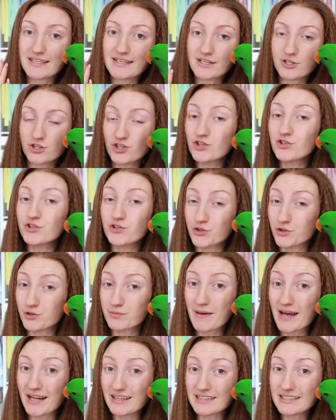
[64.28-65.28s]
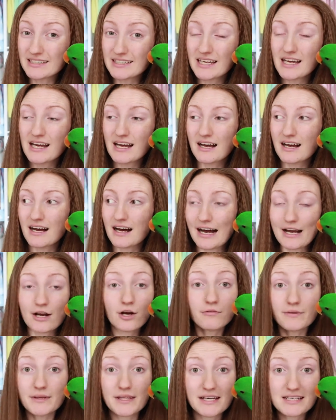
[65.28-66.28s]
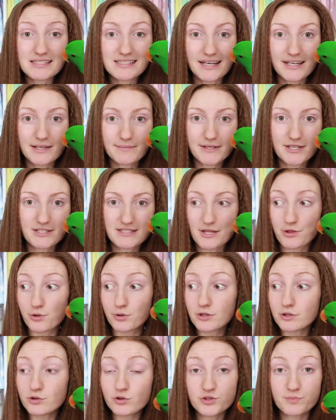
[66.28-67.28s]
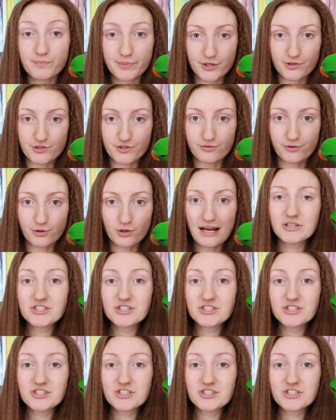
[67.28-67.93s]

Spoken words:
the new nude palette, I got really excited because I thought it looked beautiful.